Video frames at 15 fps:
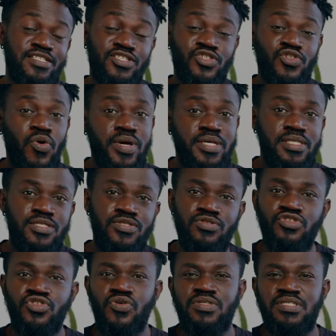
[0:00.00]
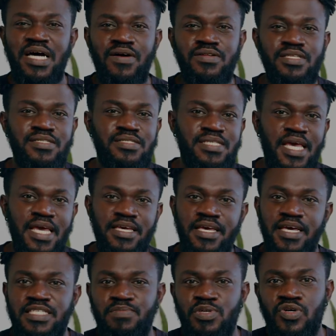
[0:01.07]
It's so easy to, you know, doubt and second
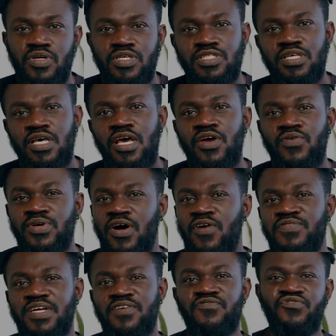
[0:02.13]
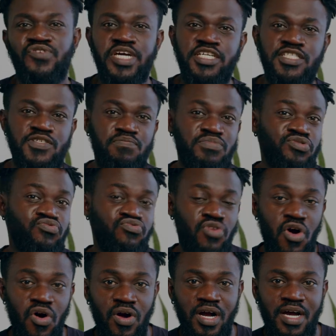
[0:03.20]
guess because we're often afraid to be
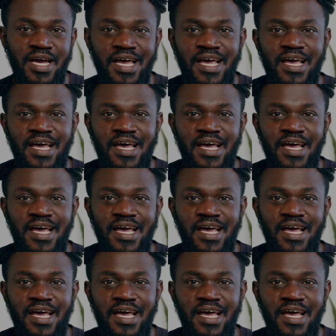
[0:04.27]
wrong.